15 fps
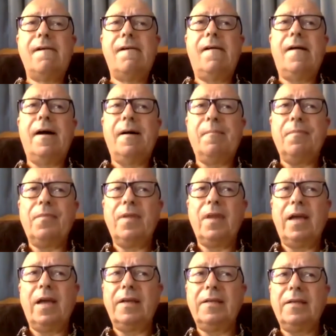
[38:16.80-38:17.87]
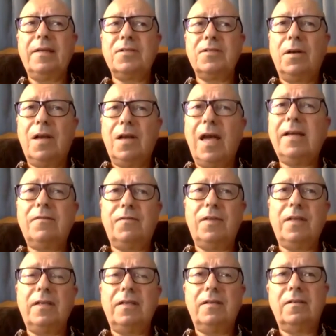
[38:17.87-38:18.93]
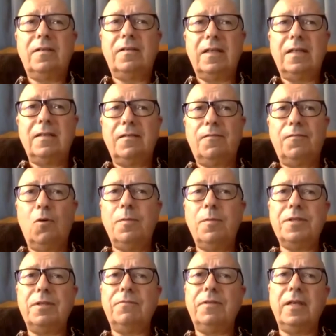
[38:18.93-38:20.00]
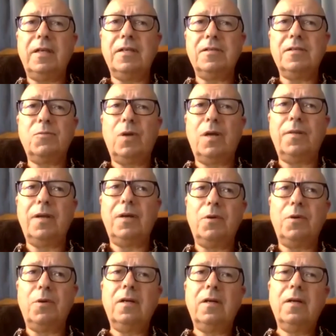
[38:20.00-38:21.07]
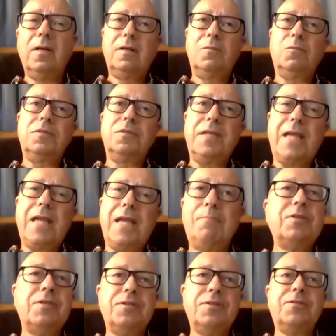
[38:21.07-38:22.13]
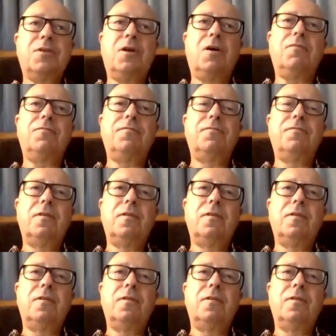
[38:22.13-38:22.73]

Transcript: And it's not like the formative years where there was the absence of